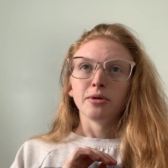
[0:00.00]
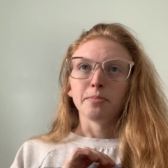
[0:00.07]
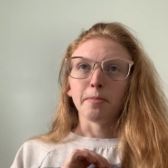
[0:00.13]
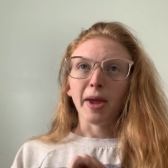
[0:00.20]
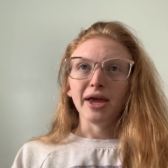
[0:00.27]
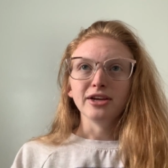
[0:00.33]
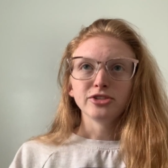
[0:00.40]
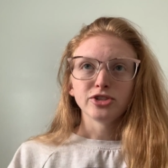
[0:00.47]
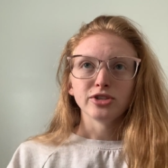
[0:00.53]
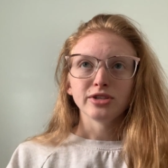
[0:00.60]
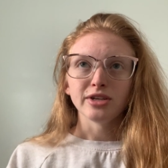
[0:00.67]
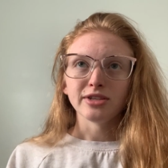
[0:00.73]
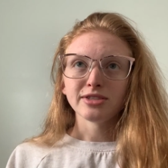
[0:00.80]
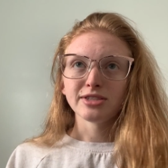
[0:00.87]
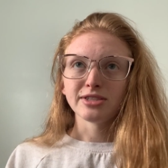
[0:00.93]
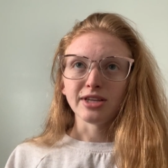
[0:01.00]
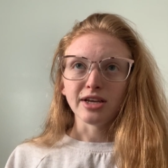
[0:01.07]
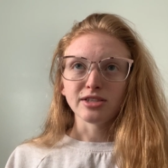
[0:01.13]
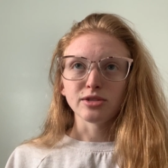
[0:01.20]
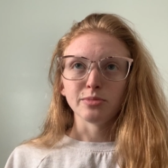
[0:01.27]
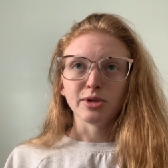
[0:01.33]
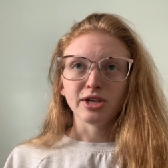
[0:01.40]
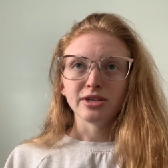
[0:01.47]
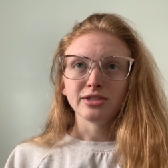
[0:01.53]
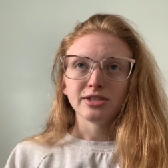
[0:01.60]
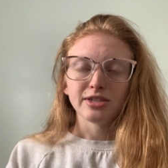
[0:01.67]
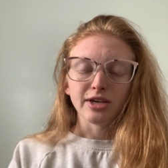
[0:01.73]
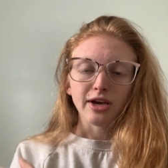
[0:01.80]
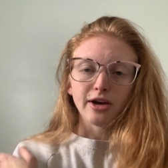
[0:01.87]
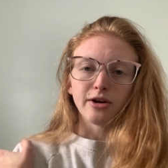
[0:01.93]
patient
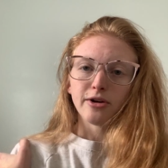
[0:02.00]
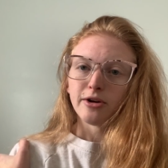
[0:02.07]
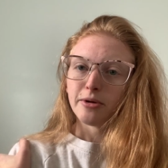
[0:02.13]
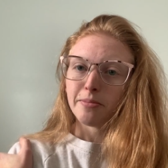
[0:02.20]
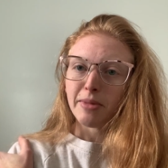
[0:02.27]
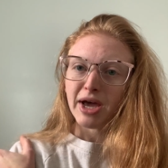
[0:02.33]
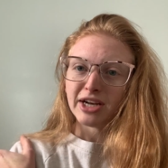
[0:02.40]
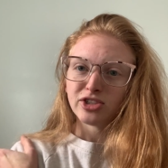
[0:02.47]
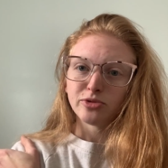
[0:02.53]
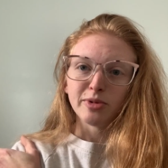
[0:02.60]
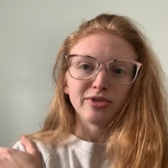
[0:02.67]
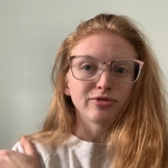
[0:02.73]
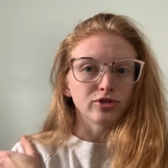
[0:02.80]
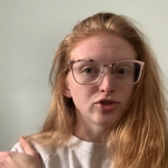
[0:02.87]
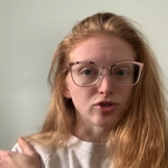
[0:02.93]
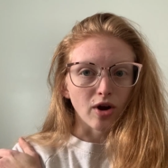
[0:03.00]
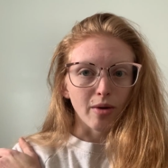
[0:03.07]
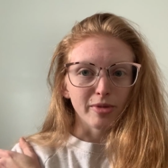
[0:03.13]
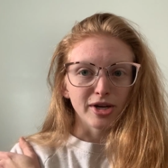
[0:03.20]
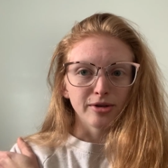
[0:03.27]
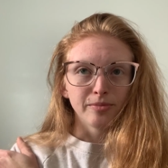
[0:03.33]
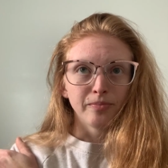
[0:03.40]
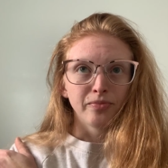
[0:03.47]
assessment or management for trauma.